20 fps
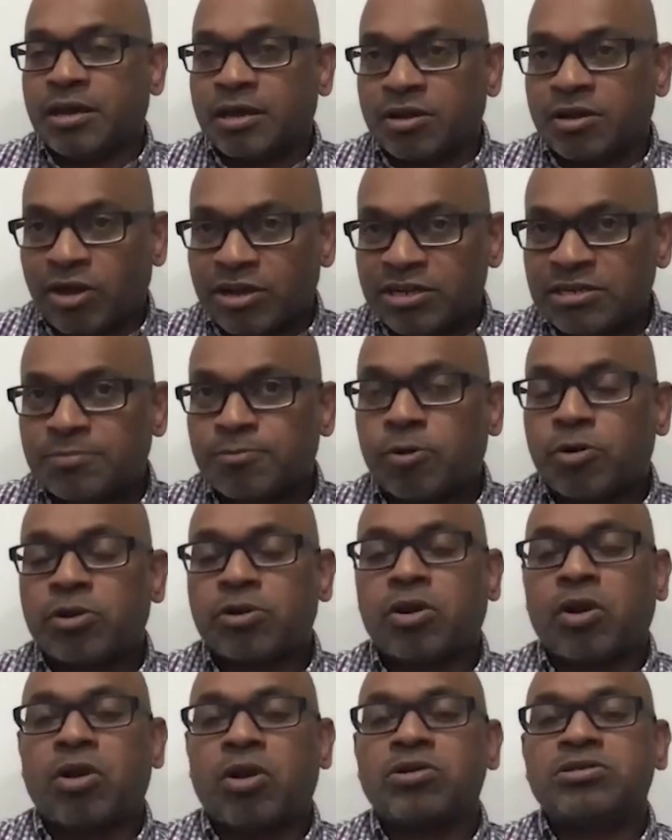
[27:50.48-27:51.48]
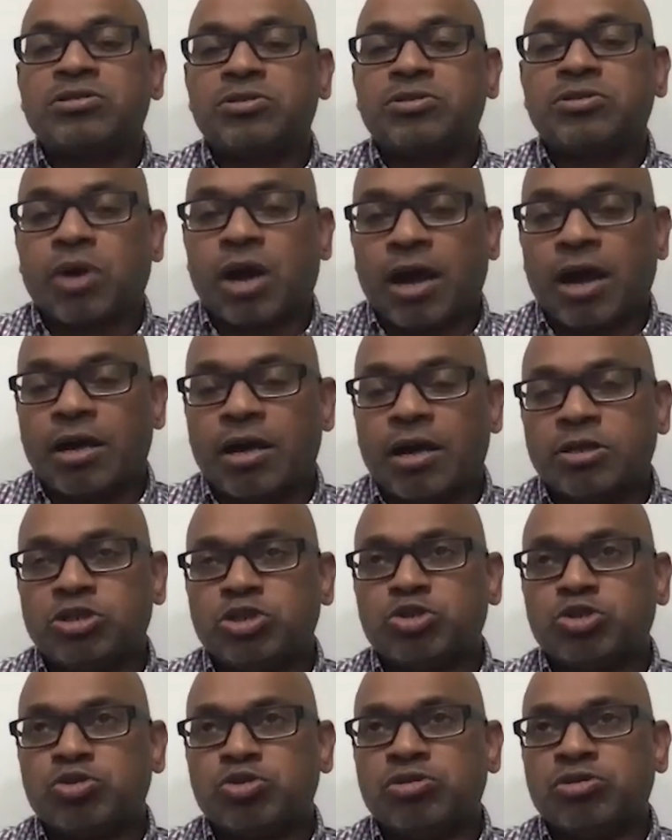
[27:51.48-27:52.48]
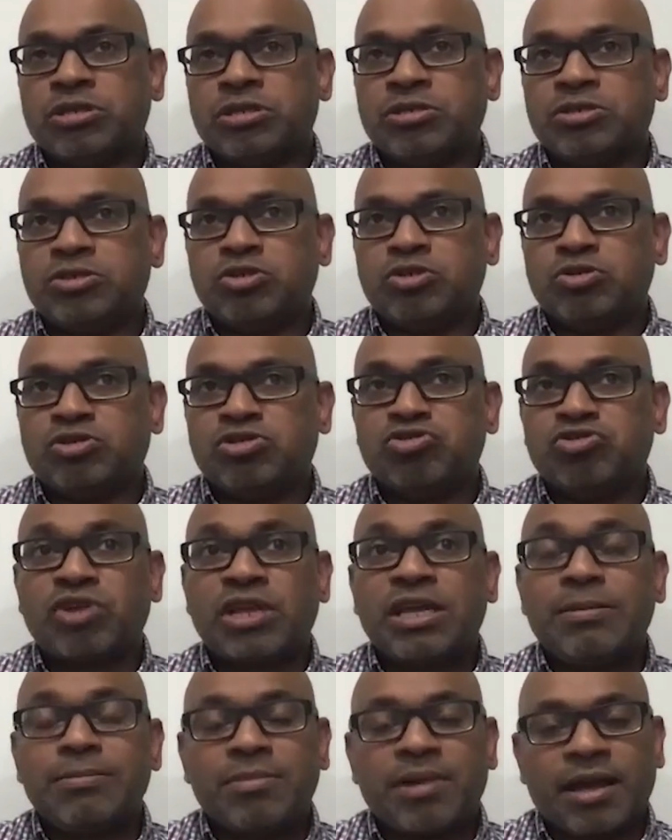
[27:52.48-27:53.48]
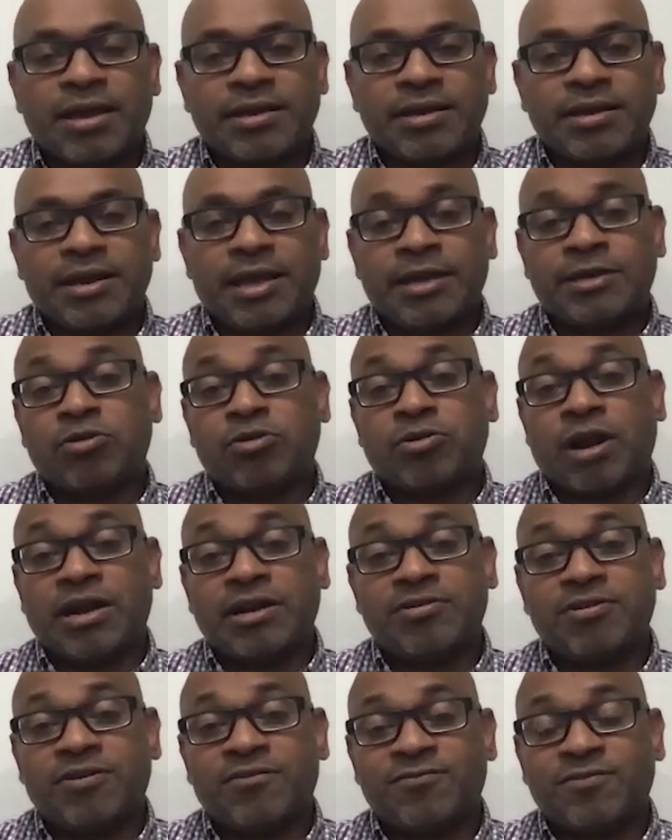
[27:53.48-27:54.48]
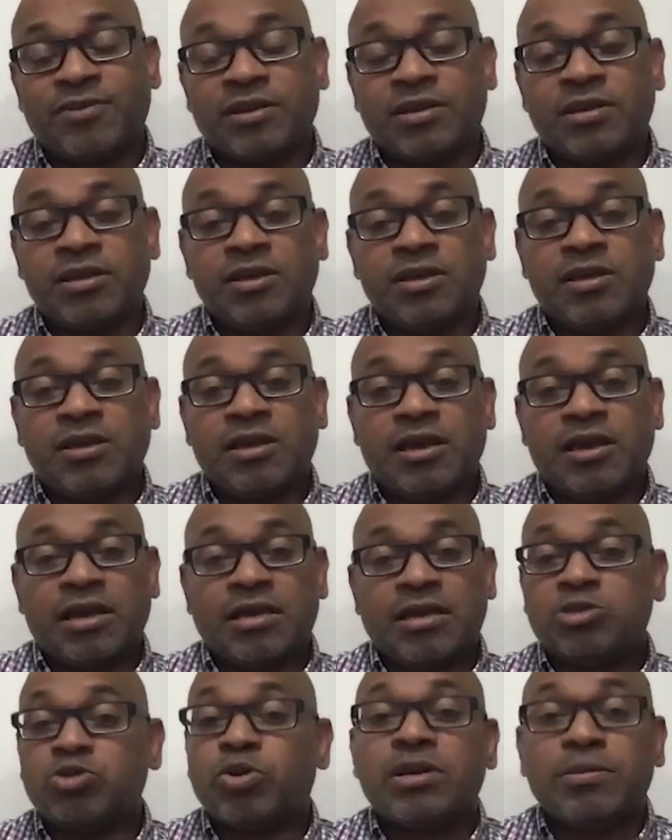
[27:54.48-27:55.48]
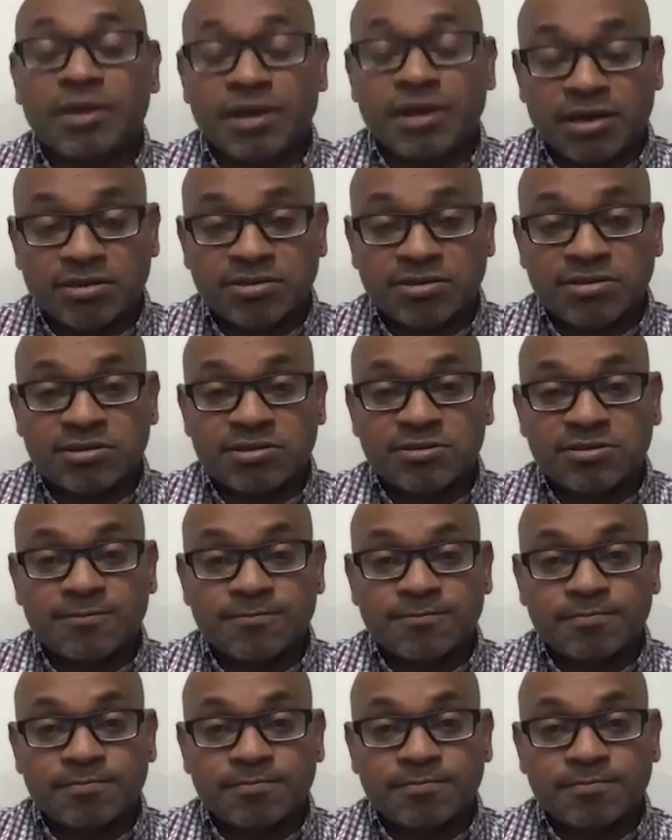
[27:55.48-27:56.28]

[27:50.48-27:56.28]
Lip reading: writing protocols to streamline echocardiography in 20 minutes.